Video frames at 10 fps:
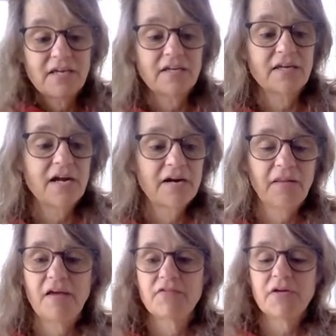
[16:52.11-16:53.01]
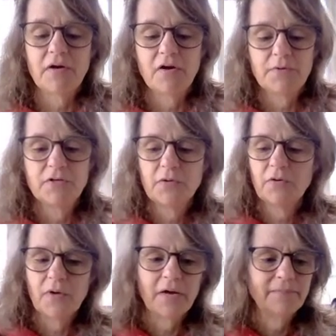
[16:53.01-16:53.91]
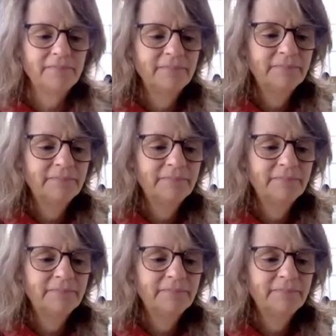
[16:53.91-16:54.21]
Take care. I love you. I hope you're doing well.